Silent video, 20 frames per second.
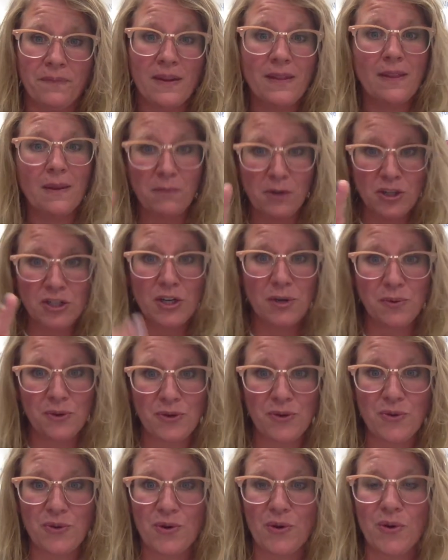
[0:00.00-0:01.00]
Let me share with
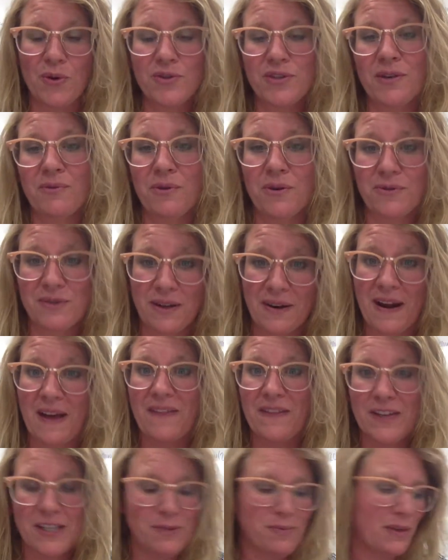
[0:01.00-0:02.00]
you the goals I wrote down on
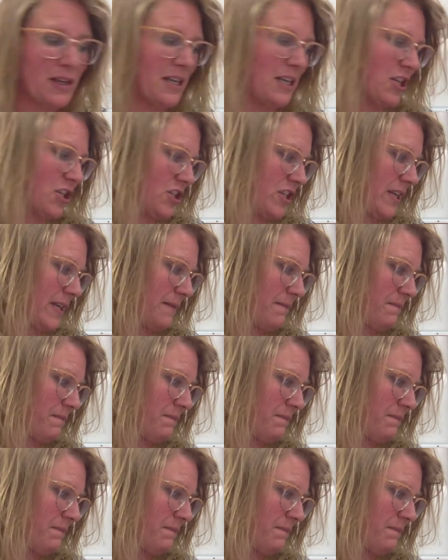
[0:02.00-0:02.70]
this planning sheet.